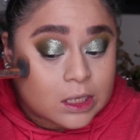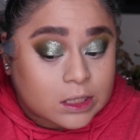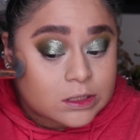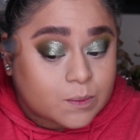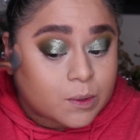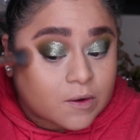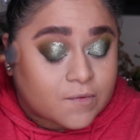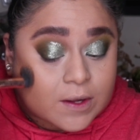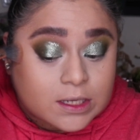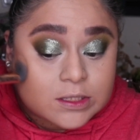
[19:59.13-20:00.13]
It's
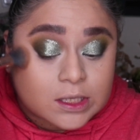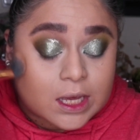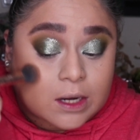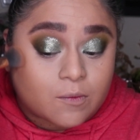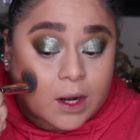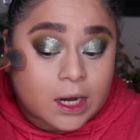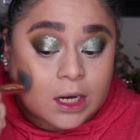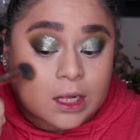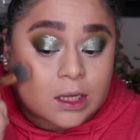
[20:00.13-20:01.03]
perfect to get right